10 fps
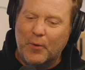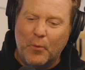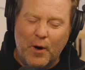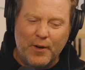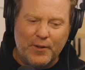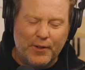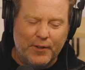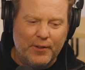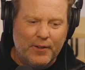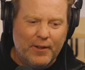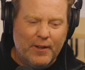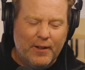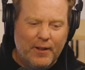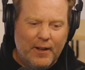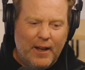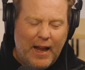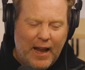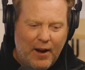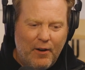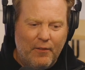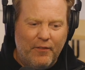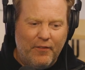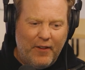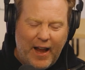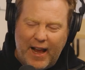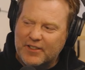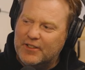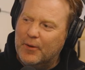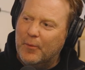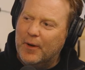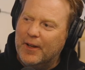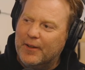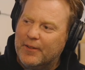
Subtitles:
wonder how fast it went.